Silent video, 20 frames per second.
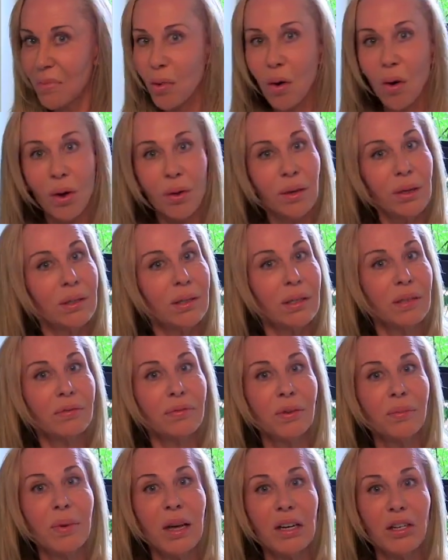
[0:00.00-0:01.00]
All this
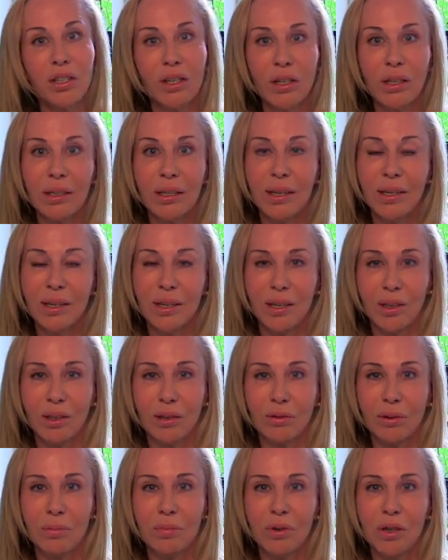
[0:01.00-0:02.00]
information is in the
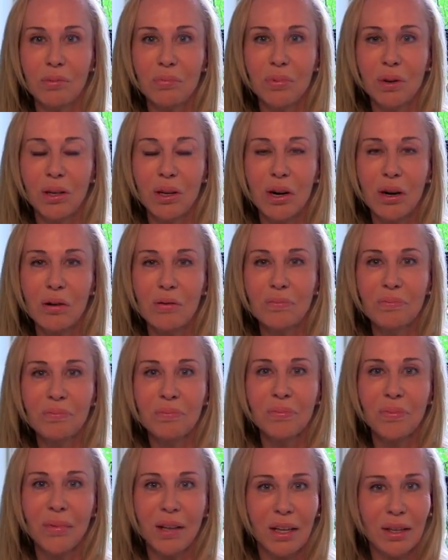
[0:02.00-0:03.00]
description below
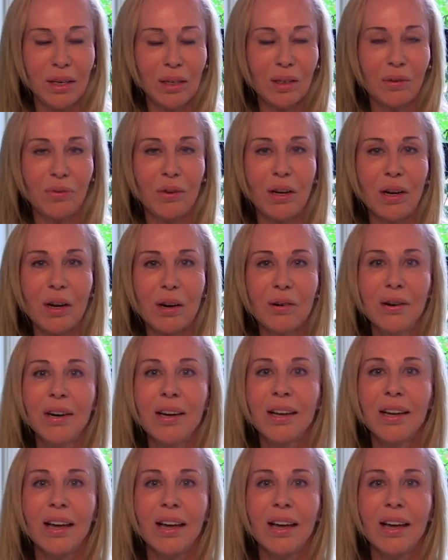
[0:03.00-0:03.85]
this video,